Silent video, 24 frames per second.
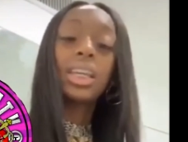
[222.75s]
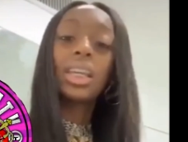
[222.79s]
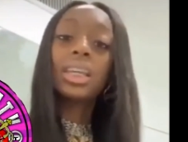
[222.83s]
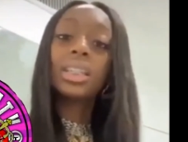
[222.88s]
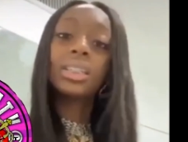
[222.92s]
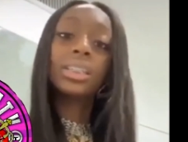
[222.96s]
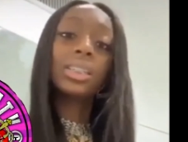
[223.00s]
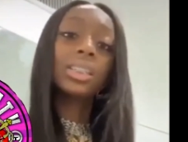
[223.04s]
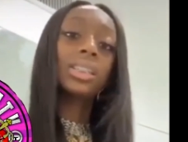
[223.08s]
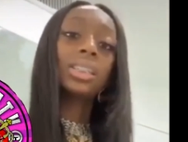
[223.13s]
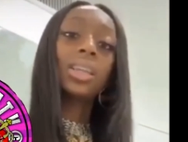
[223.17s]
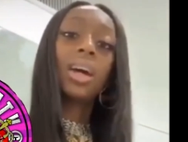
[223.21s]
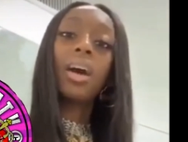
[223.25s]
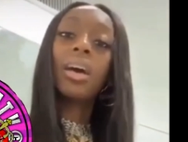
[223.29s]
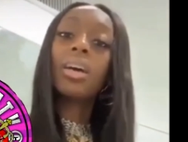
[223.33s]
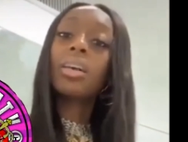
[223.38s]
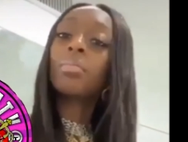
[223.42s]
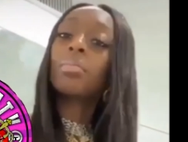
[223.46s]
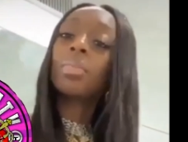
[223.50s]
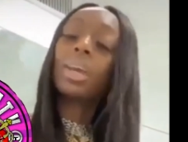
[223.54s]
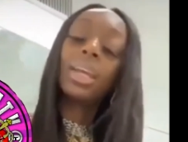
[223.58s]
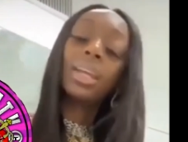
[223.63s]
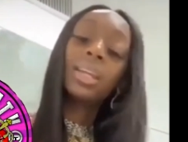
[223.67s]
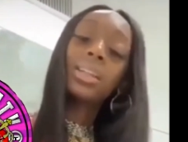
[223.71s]
and just
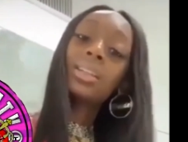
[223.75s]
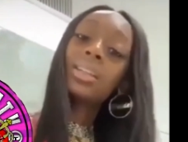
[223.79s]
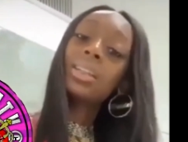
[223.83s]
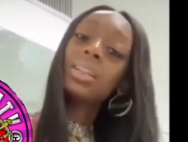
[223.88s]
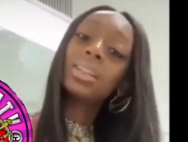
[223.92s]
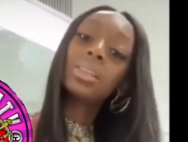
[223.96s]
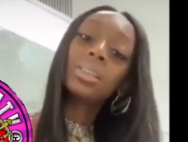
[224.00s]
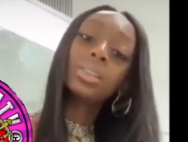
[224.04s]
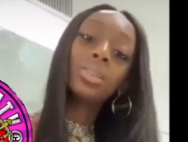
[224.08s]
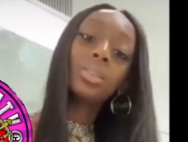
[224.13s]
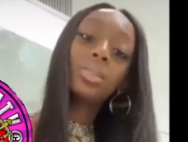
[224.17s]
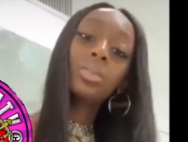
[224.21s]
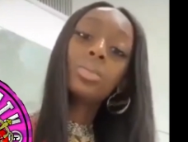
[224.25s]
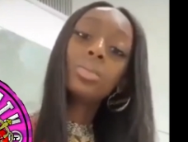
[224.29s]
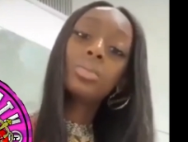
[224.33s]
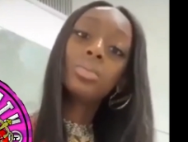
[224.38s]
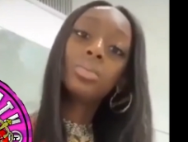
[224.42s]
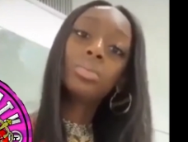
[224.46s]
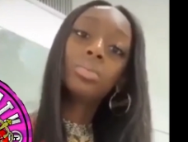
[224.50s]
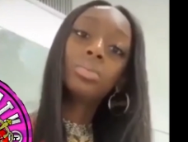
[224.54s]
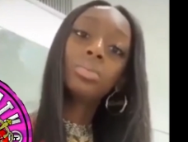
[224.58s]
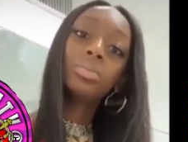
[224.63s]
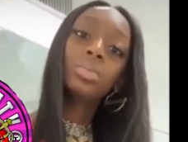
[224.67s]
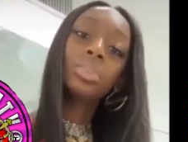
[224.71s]
automatically
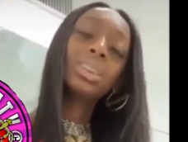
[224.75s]
assume